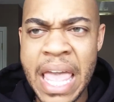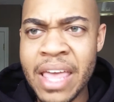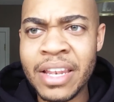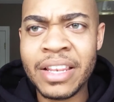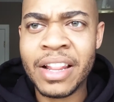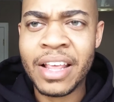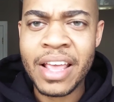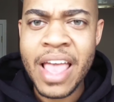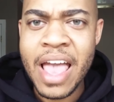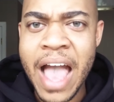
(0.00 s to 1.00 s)
And
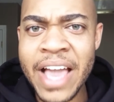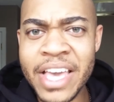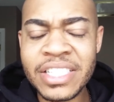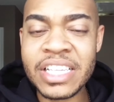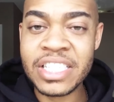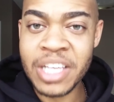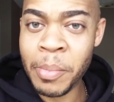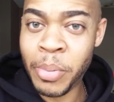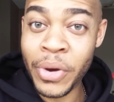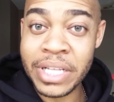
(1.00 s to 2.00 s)
I guess at
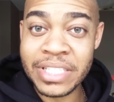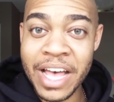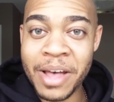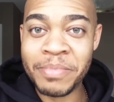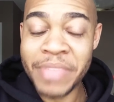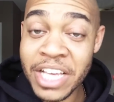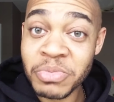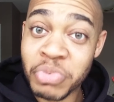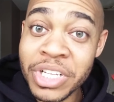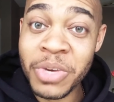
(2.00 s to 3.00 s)
some point in time, that's
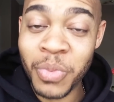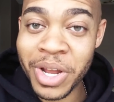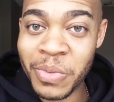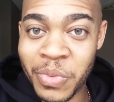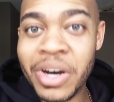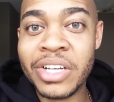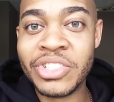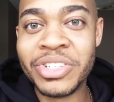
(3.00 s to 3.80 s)
really what it was.